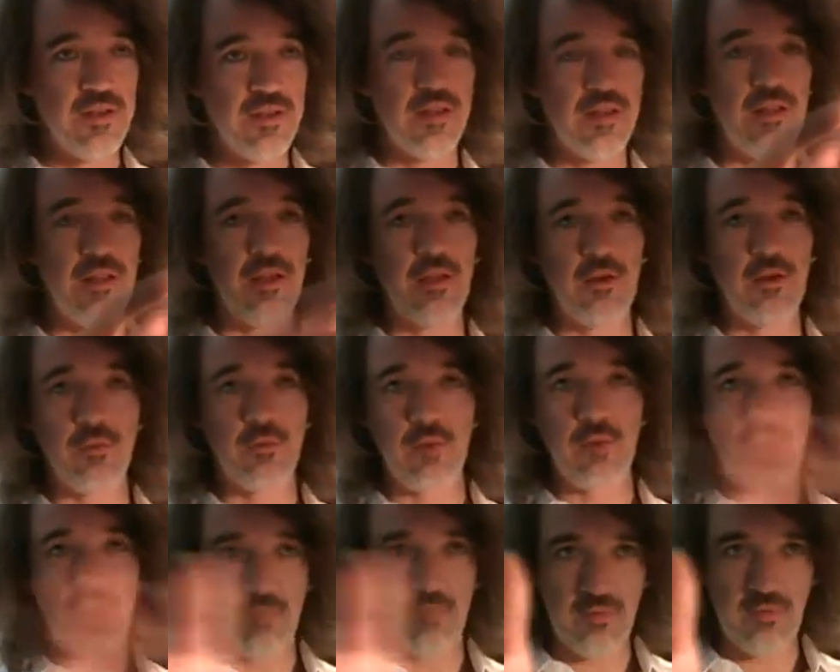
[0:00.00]
like
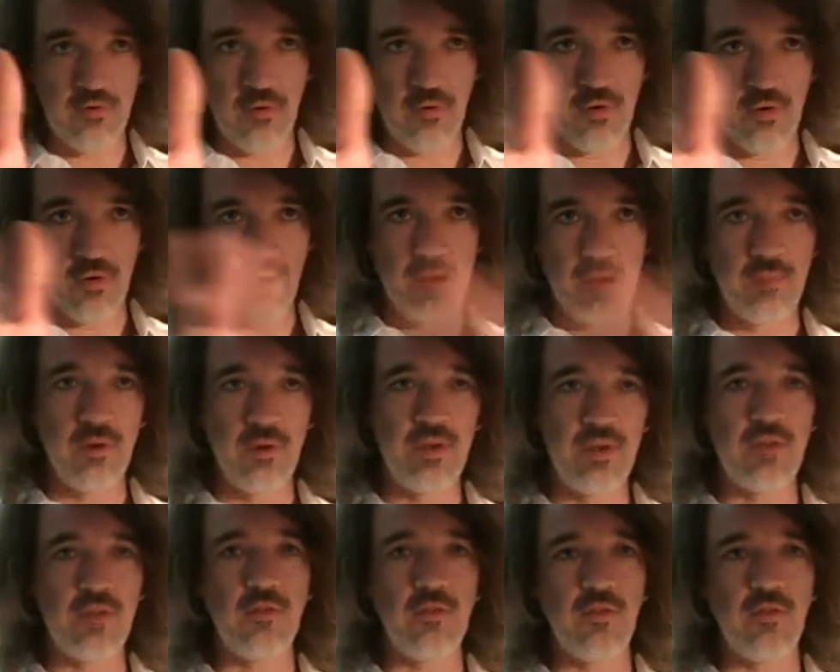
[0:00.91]
right before I bring
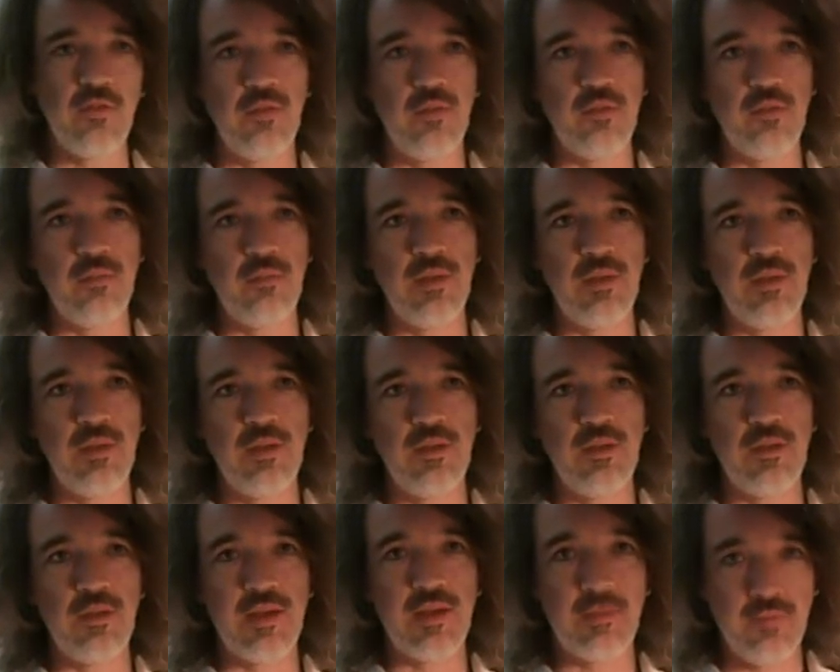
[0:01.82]
it to
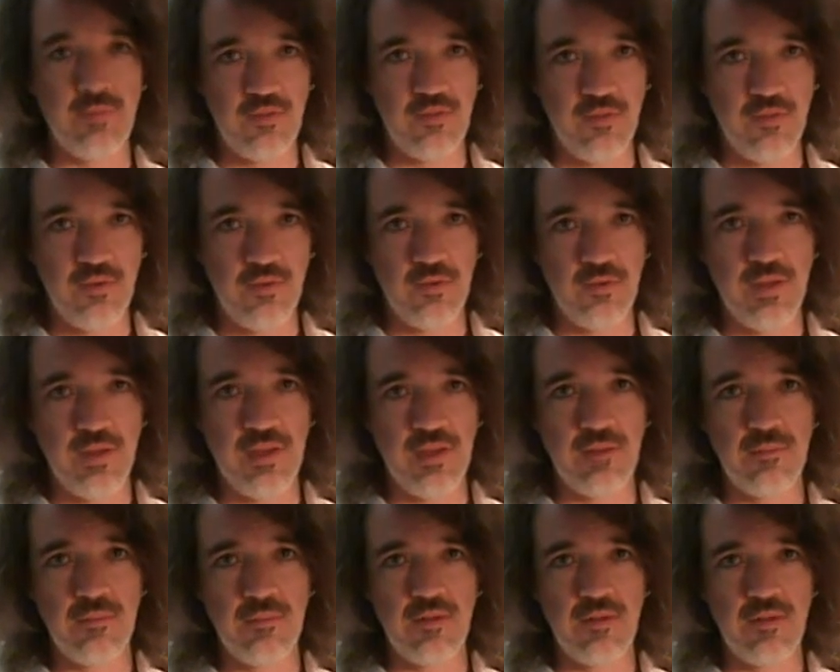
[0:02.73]
being absolutely
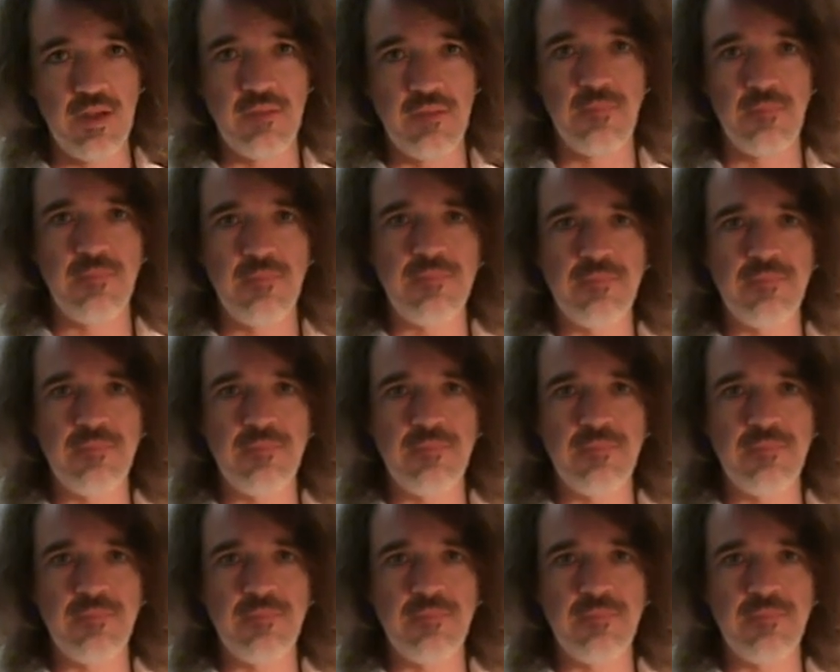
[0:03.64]
done.